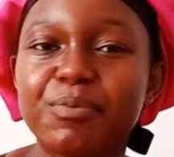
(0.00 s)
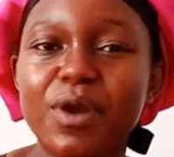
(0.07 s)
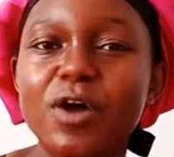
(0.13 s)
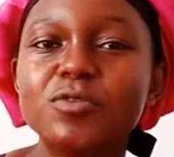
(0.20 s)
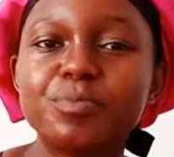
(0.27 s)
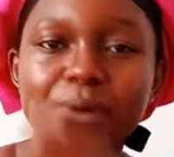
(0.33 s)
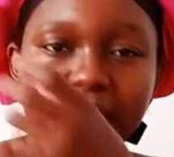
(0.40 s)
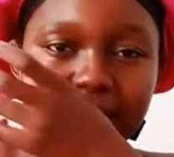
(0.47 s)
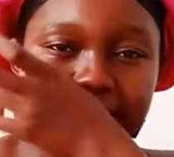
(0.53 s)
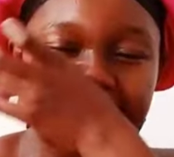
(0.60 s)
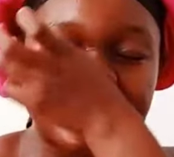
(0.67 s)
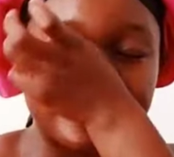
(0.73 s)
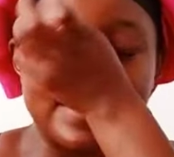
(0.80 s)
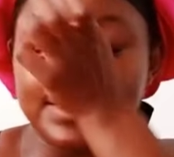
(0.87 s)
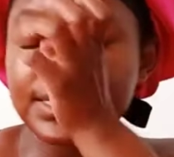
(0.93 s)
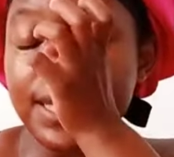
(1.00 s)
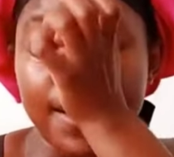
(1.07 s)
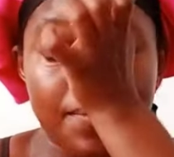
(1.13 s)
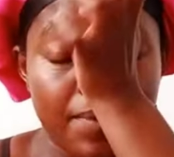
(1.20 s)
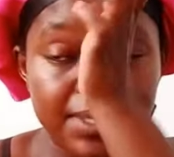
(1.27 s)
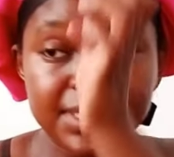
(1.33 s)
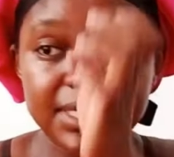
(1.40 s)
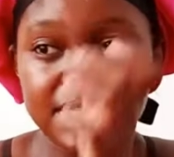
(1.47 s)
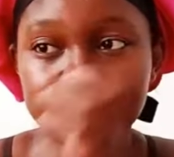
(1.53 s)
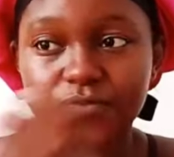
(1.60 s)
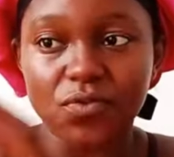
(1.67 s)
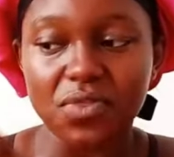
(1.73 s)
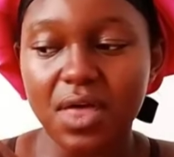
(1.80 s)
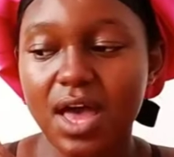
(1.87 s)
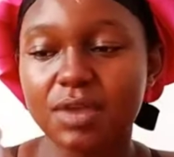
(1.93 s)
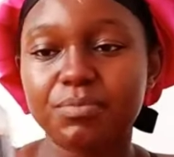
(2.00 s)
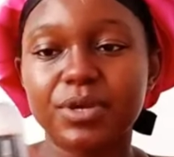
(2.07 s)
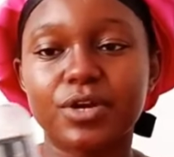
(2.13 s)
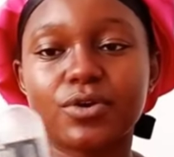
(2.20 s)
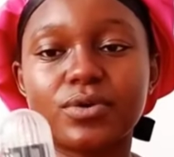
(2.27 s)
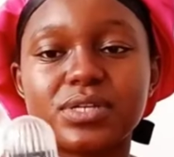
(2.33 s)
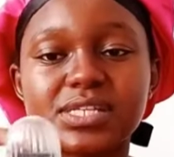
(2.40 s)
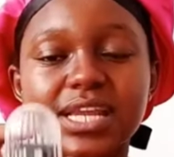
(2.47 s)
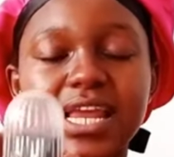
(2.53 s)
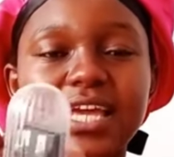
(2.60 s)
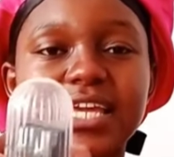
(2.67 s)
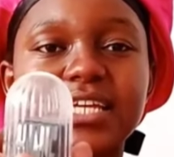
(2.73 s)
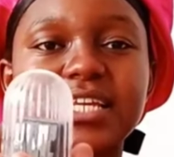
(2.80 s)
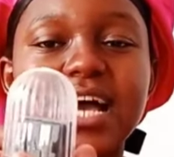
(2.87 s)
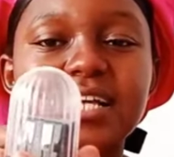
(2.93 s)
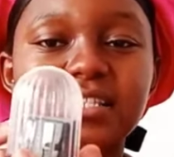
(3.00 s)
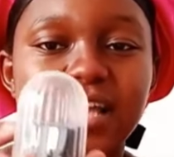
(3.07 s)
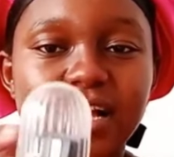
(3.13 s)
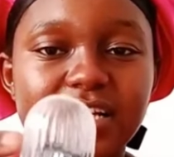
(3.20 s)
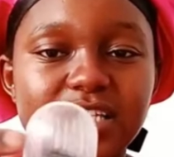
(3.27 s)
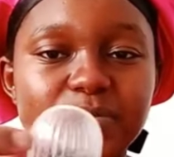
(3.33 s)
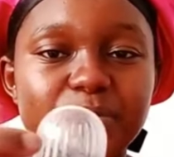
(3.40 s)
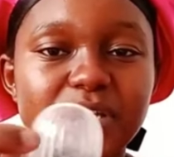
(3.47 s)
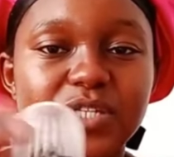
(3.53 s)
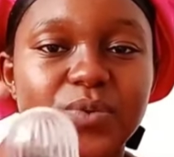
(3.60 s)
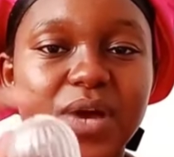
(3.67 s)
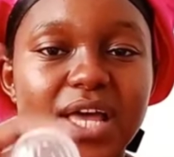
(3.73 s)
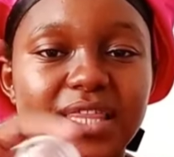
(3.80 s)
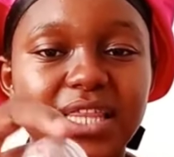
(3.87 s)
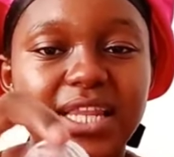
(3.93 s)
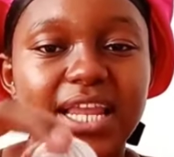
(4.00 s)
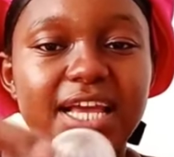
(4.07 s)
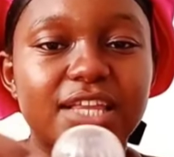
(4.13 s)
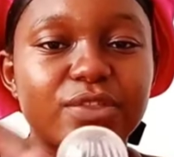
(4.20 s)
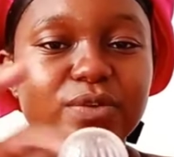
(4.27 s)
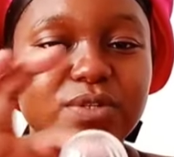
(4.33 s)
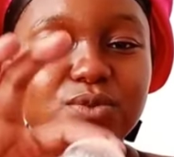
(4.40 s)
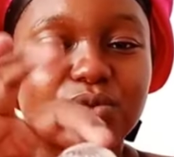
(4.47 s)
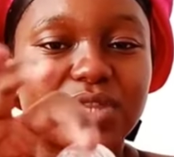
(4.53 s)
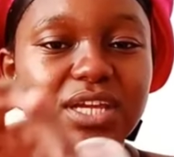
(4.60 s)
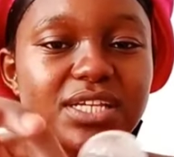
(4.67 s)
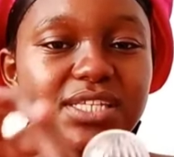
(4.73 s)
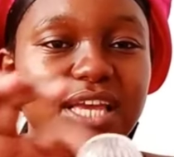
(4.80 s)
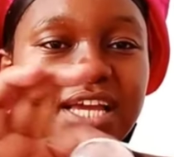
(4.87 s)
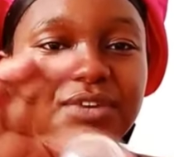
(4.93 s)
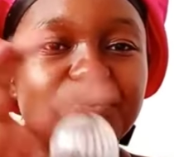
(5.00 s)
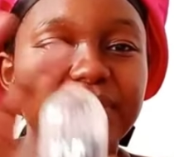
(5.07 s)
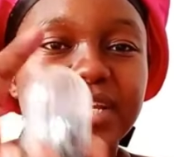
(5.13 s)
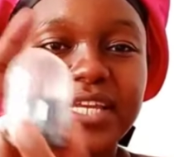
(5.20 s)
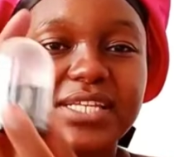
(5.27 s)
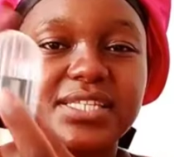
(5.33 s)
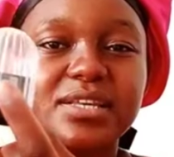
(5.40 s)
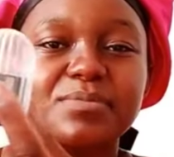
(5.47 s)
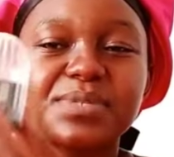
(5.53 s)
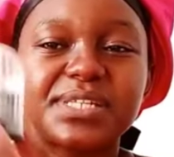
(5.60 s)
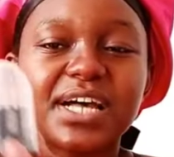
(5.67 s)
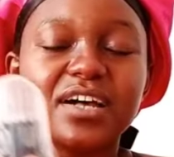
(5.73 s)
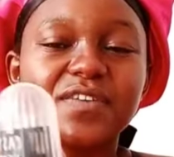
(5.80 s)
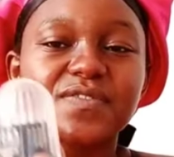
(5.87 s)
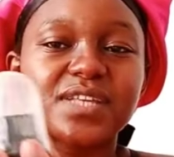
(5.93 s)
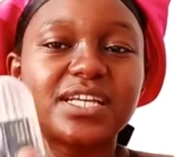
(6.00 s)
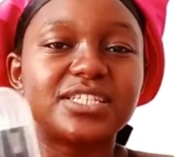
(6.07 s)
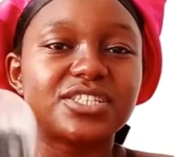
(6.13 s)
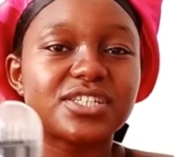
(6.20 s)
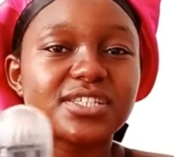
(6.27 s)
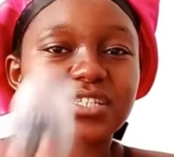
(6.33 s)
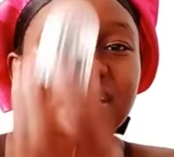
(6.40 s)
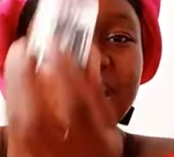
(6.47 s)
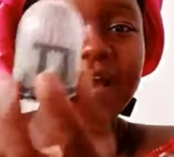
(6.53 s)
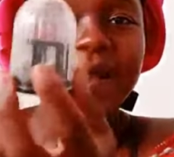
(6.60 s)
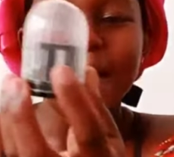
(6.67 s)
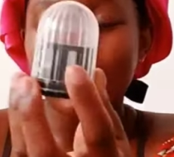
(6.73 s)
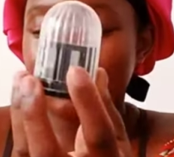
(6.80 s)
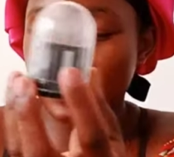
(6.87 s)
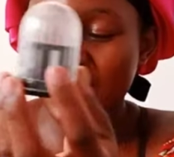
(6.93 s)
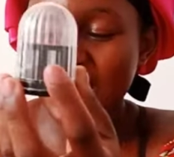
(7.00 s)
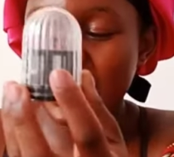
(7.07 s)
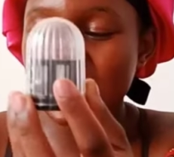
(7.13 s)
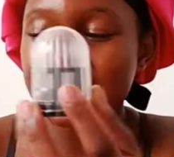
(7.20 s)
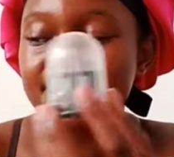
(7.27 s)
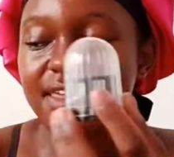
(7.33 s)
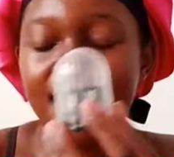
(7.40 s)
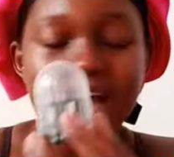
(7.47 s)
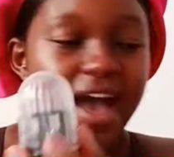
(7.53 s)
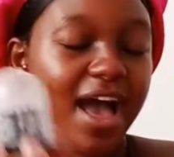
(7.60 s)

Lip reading: brown pencil. So I wanted it for that because like it has like a space where the, like those two things can release themselves and just be in there.